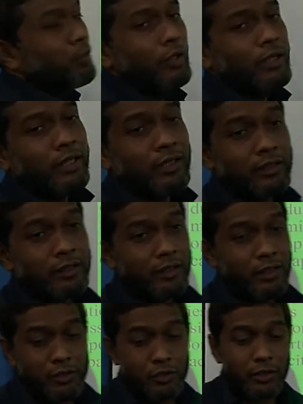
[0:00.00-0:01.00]
fully.
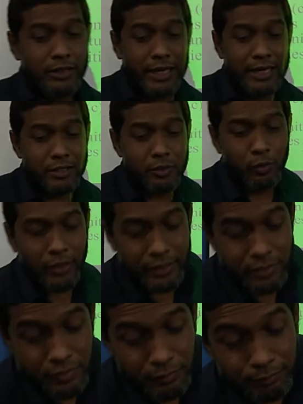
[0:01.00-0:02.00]
So dear
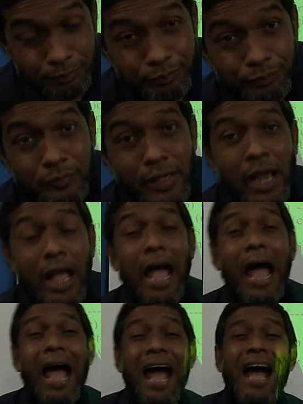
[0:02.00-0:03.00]
students,
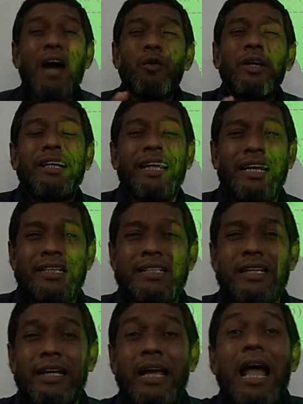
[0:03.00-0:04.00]
how
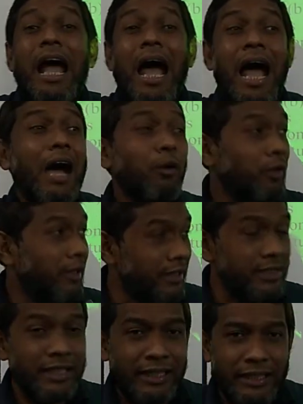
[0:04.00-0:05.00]
interesting, how
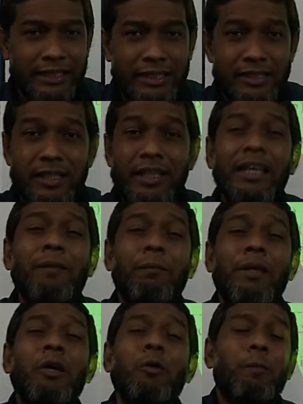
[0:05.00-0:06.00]
easy it is if
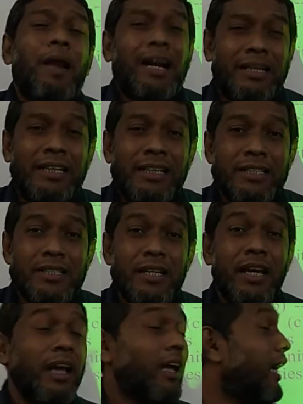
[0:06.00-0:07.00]
you
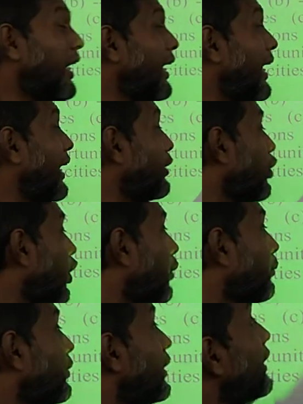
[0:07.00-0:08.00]
practice at
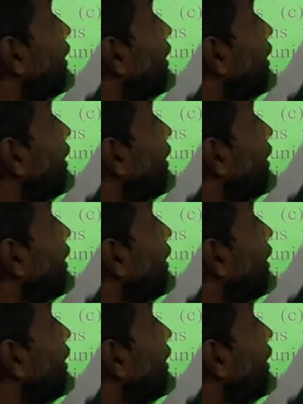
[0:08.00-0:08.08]
home